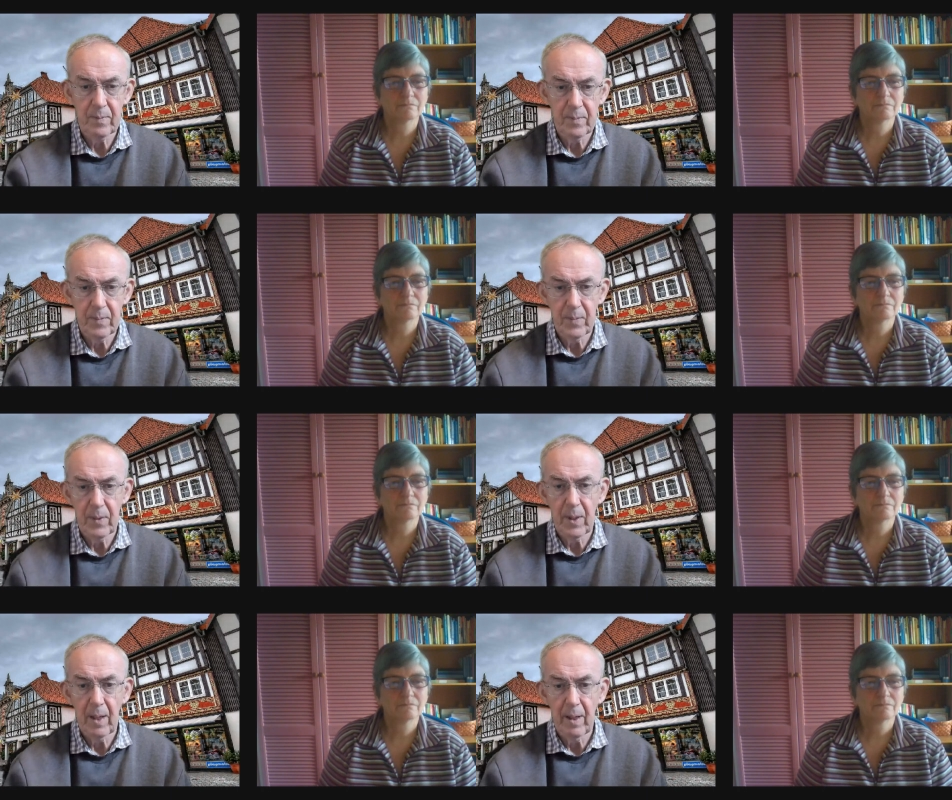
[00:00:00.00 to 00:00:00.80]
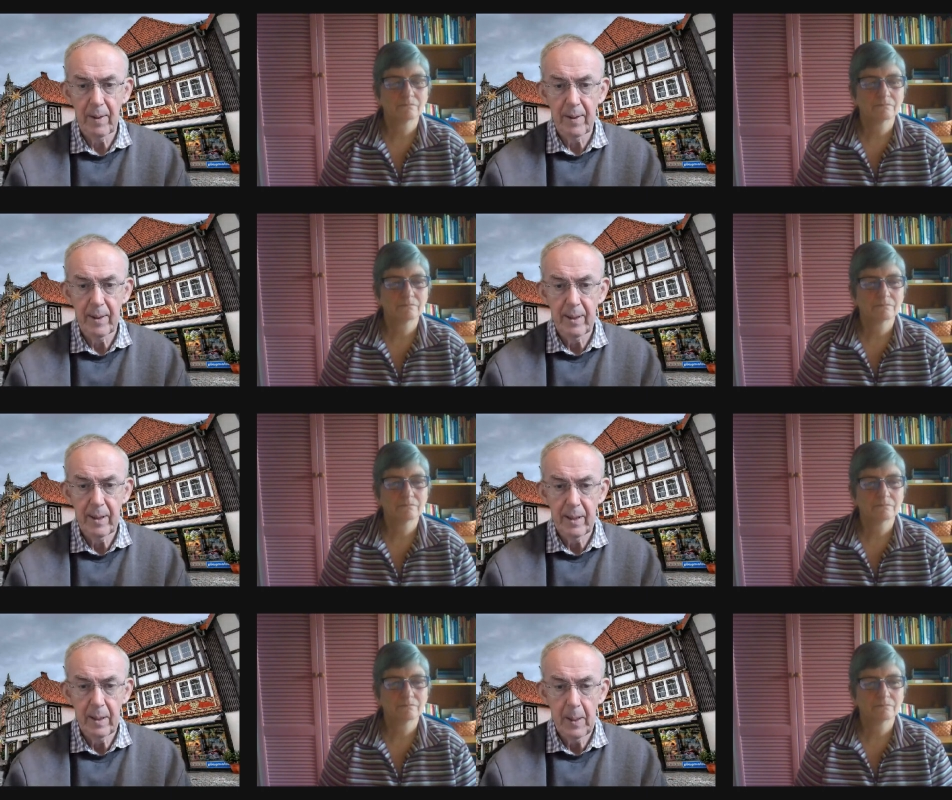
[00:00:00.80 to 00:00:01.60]

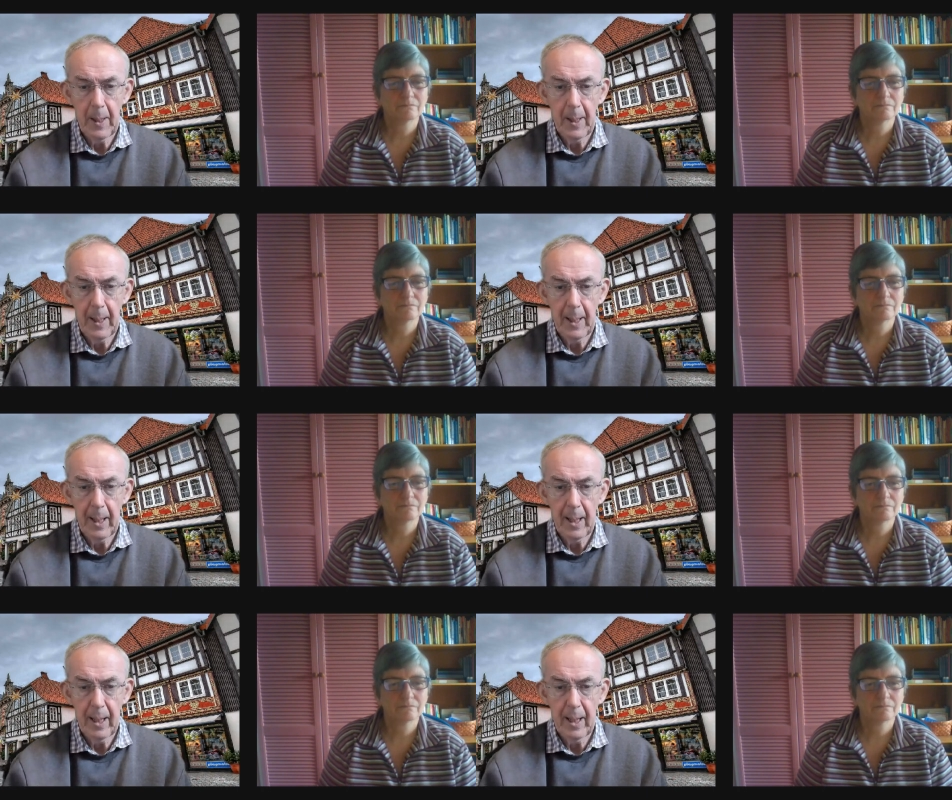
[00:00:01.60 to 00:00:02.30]
(silence)